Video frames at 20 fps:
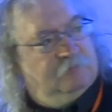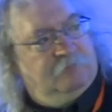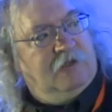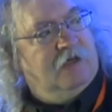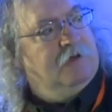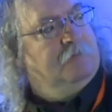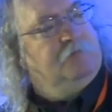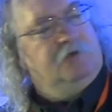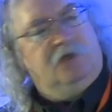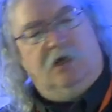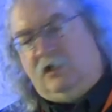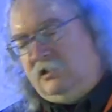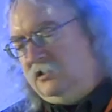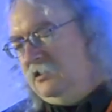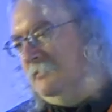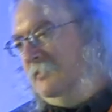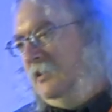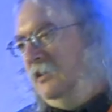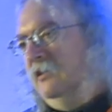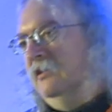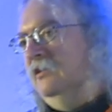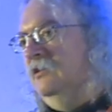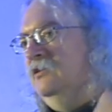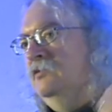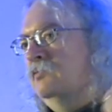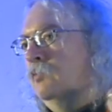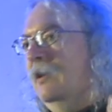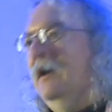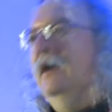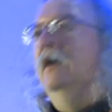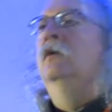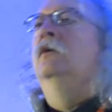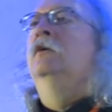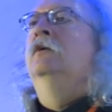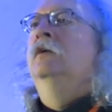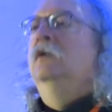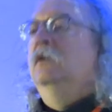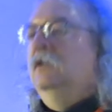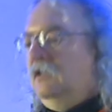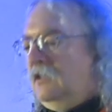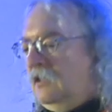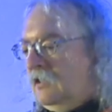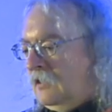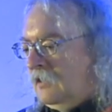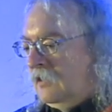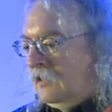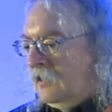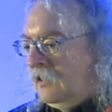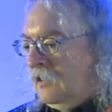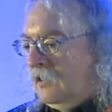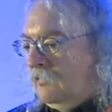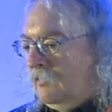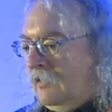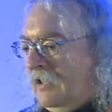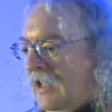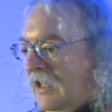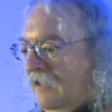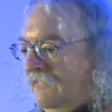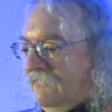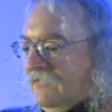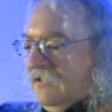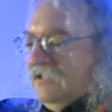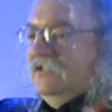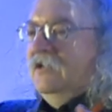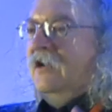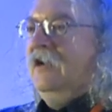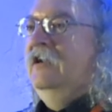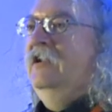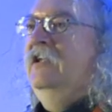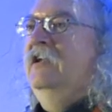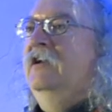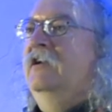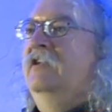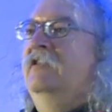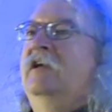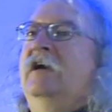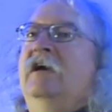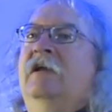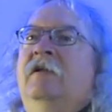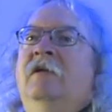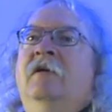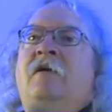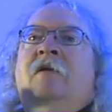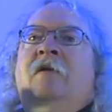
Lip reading: and Pap talked about it as well, we have this idea that